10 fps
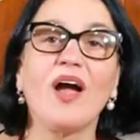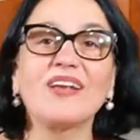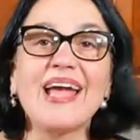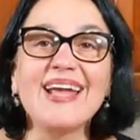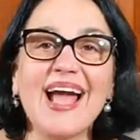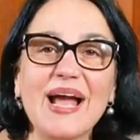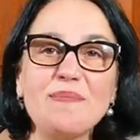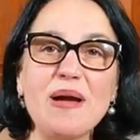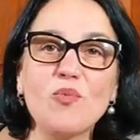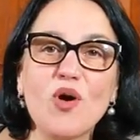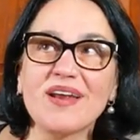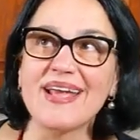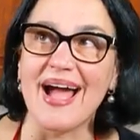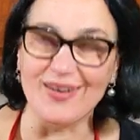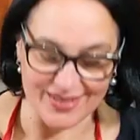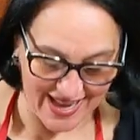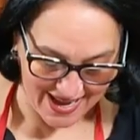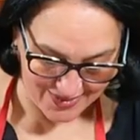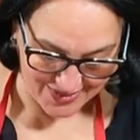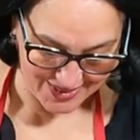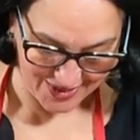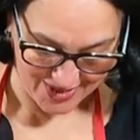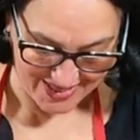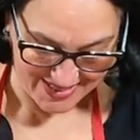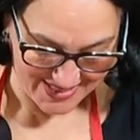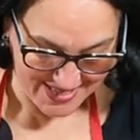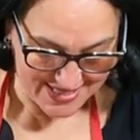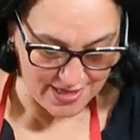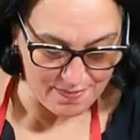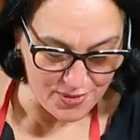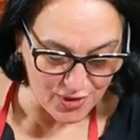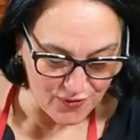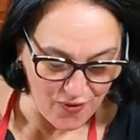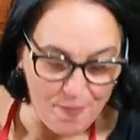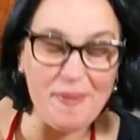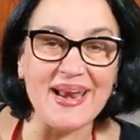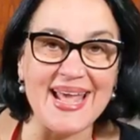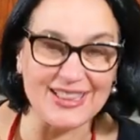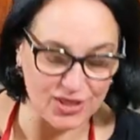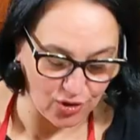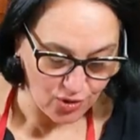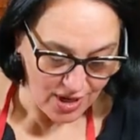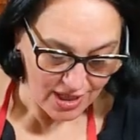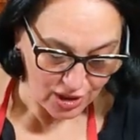Okay, I got my work out now. Look, it's a beautiful panetto.